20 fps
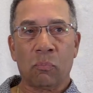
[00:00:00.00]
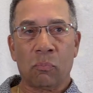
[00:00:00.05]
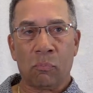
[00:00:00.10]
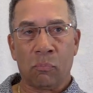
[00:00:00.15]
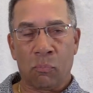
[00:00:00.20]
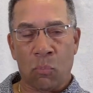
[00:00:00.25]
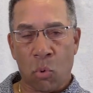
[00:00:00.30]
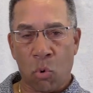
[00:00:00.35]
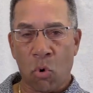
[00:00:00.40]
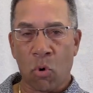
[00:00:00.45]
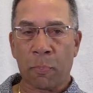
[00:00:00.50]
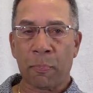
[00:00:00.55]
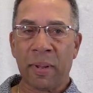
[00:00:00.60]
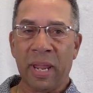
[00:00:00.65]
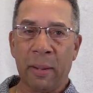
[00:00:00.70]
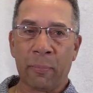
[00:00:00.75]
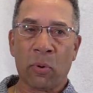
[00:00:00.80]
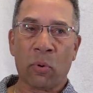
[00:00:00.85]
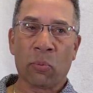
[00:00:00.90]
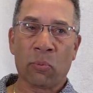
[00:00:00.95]
more
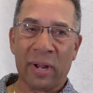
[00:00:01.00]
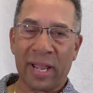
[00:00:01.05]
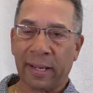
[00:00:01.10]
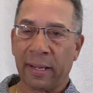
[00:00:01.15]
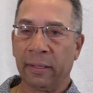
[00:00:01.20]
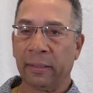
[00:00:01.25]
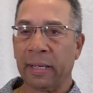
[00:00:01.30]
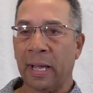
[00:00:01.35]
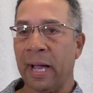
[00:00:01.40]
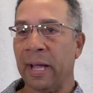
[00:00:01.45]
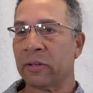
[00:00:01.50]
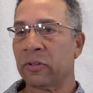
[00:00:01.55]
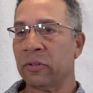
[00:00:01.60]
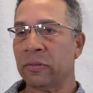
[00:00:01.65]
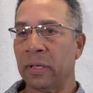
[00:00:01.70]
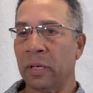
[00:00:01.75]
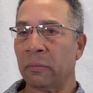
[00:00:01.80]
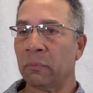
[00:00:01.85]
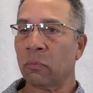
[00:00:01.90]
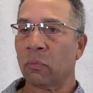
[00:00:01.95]
people
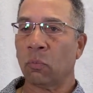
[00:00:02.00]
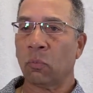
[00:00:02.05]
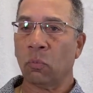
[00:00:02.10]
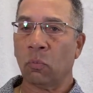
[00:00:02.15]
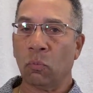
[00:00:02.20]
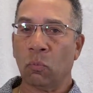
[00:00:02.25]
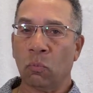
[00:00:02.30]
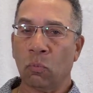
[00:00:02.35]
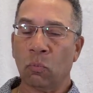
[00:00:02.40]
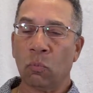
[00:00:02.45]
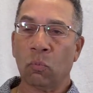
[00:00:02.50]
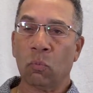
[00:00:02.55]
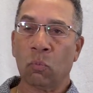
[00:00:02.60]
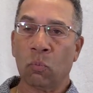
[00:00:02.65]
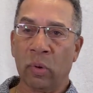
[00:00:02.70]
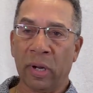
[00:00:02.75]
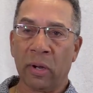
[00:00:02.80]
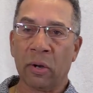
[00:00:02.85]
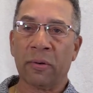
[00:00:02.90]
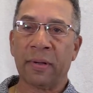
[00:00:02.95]
recognizing that
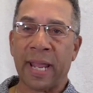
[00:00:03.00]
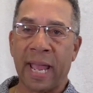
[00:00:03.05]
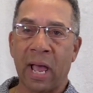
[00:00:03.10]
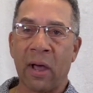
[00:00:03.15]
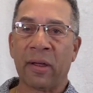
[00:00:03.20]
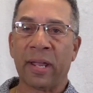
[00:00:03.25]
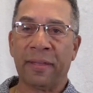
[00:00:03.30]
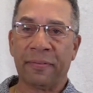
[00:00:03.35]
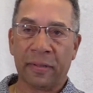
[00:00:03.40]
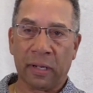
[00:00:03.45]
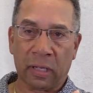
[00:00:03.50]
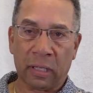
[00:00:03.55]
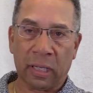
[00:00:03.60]
we are now in the